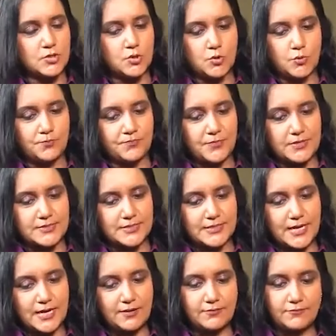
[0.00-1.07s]
So,
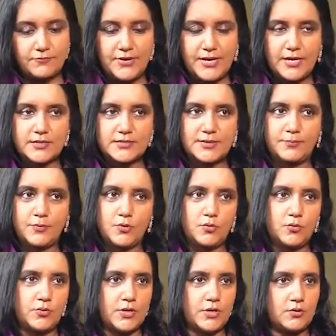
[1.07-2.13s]
Sitara, weekends appudu,
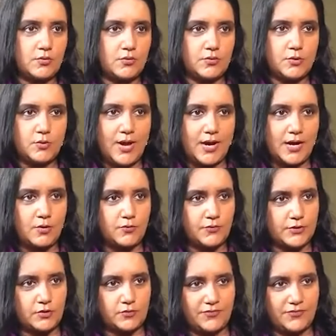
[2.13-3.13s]
you know, you hang out with